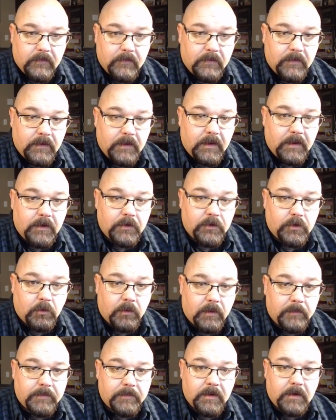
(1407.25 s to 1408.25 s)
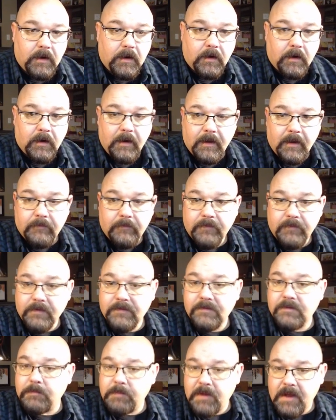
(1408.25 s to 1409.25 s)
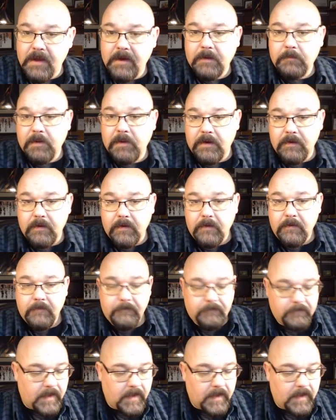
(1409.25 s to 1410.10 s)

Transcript: the encrypted RF is the panic pendant.